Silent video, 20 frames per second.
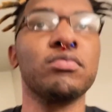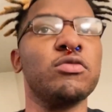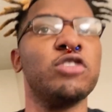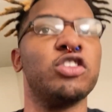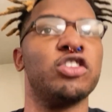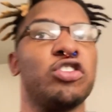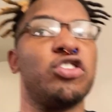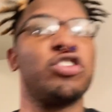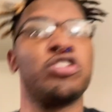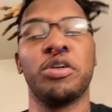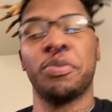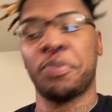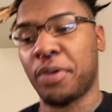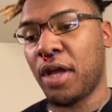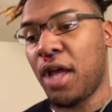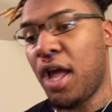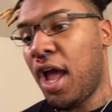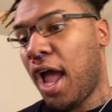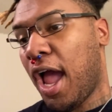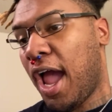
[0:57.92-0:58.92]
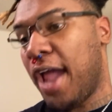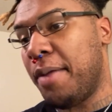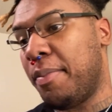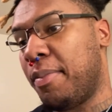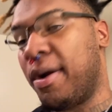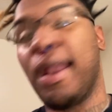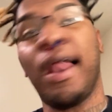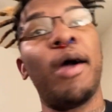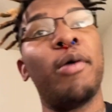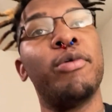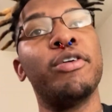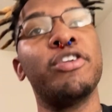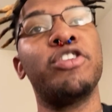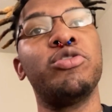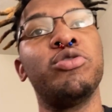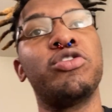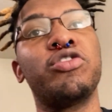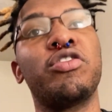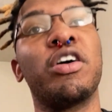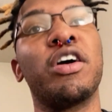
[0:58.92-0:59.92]
Just tripping. Hey, bro, like,
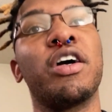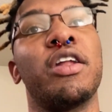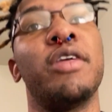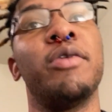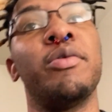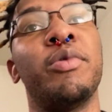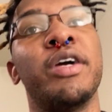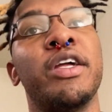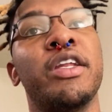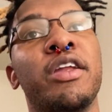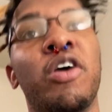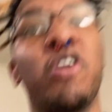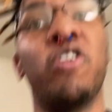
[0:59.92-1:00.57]
what you struggling with,